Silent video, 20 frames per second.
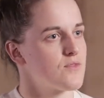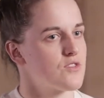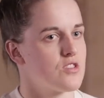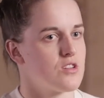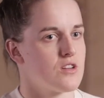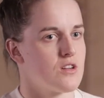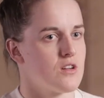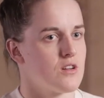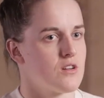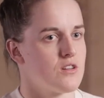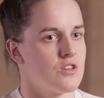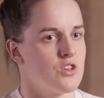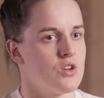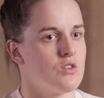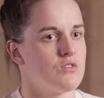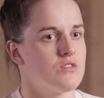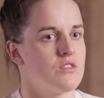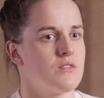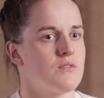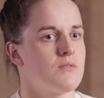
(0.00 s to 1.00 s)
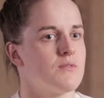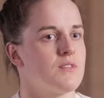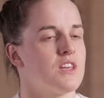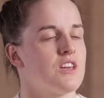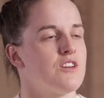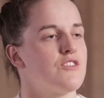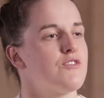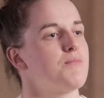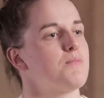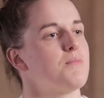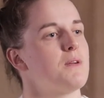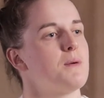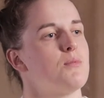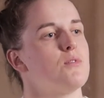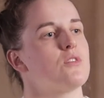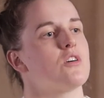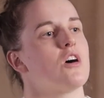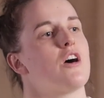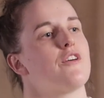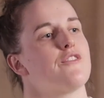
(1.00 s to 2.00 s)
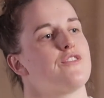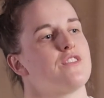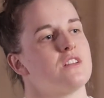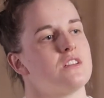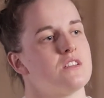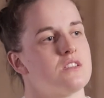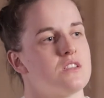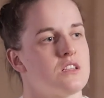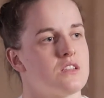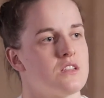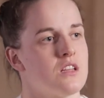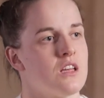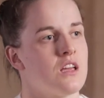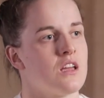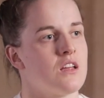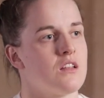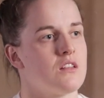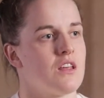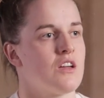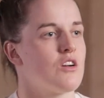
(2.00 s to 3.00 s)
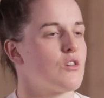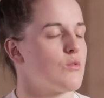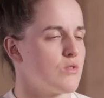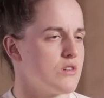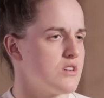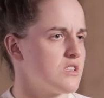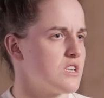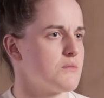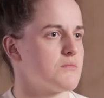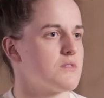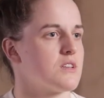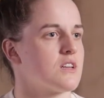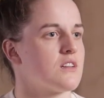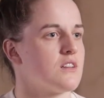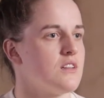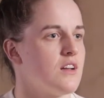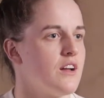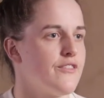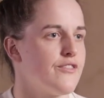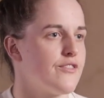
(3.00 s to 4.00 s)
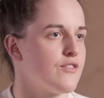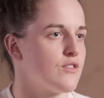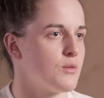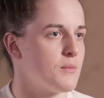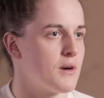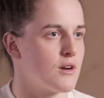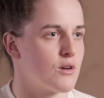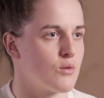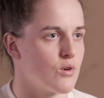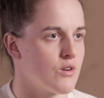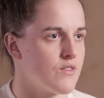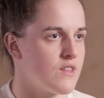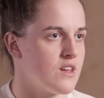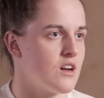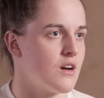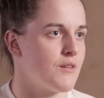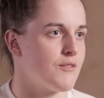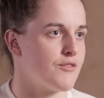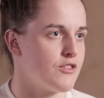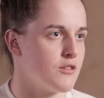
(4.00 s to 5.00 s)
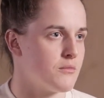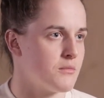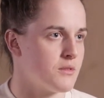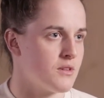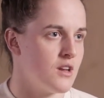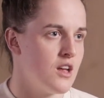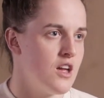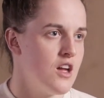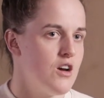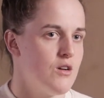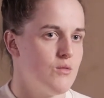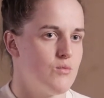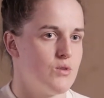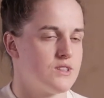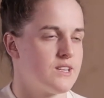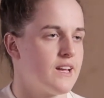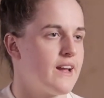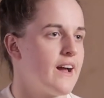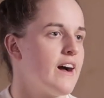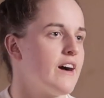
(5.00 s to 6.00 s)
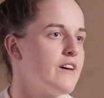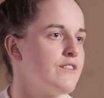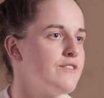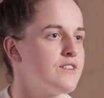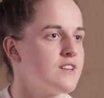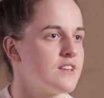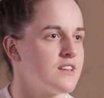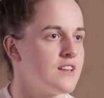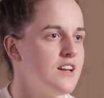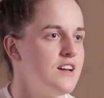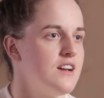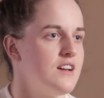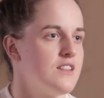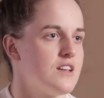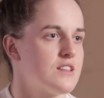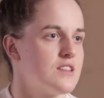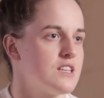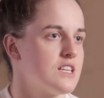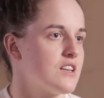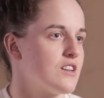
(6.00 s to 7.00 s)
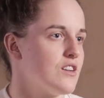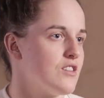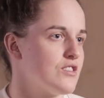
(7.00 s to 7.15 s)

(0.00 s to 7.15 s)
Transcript: to you know to give people confidence that they they are worth something in life no matter where they come from and what they have and that they can